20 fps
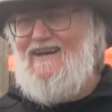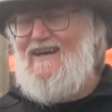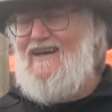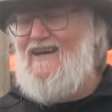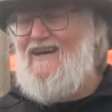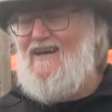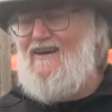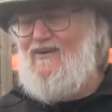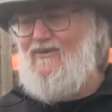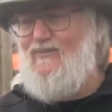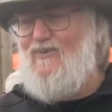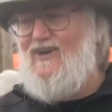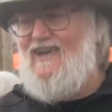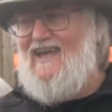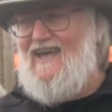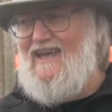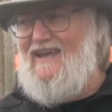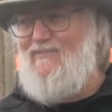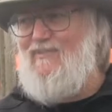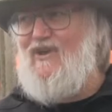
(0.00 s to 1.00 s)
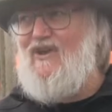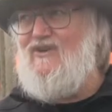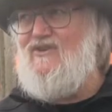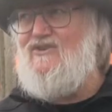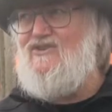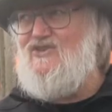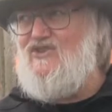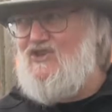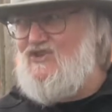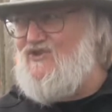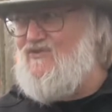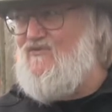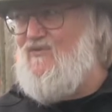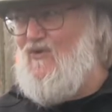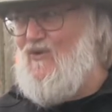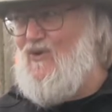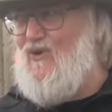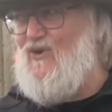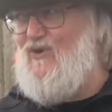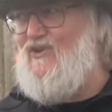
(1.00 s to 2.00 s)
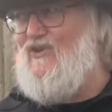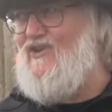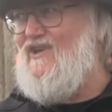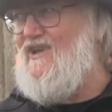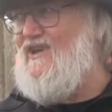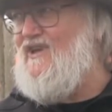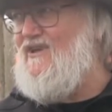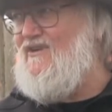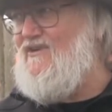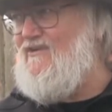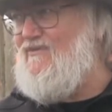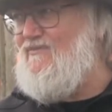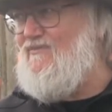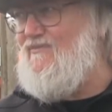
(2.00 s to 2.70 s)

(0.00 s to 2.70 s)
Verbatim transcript: Uh, we came here just for the